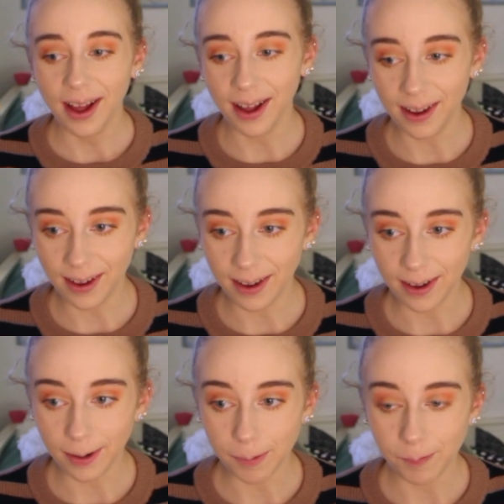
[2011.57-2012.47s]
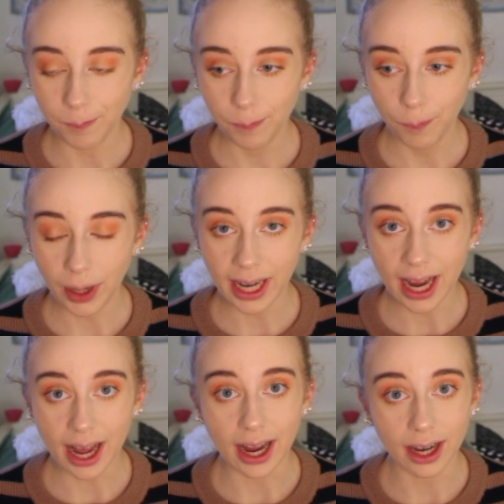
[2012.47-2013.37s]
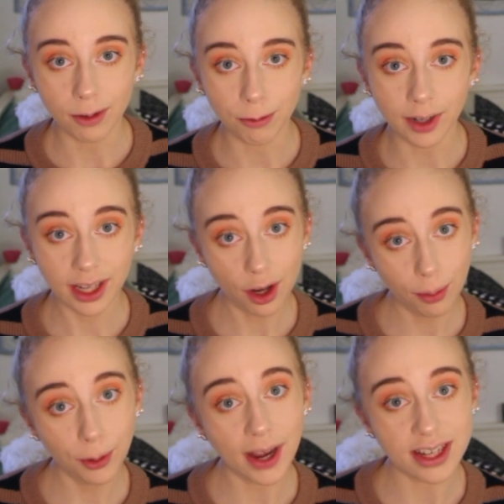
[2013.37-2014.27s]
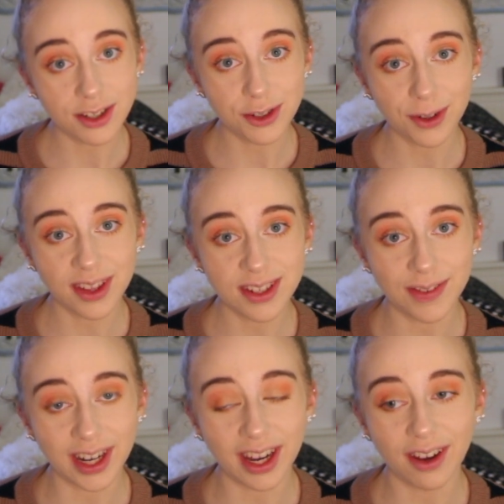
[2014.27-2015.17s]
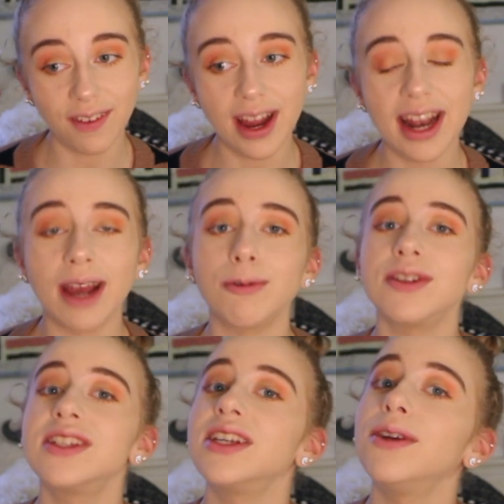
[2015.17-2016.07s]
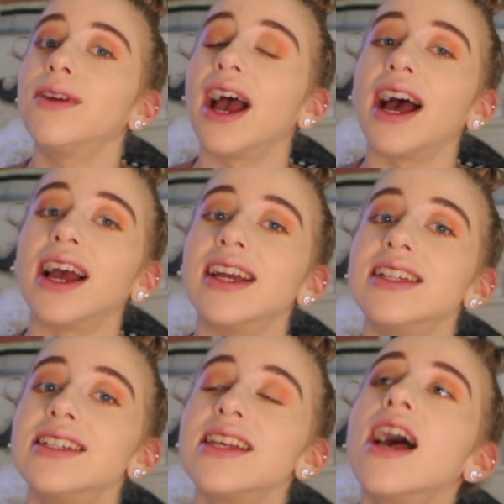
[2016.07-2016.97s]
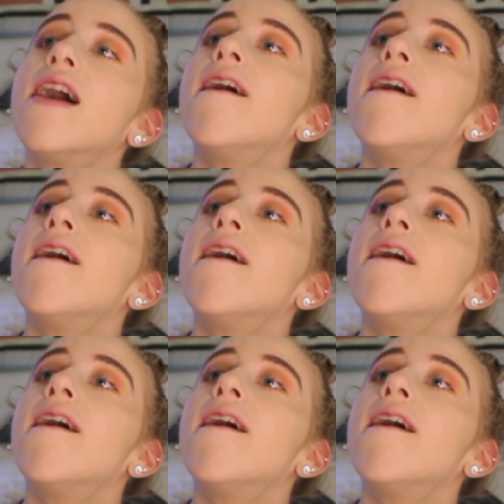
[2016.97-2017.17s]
but yeah, I really hope you guys enjoyed this video, and I will see you guys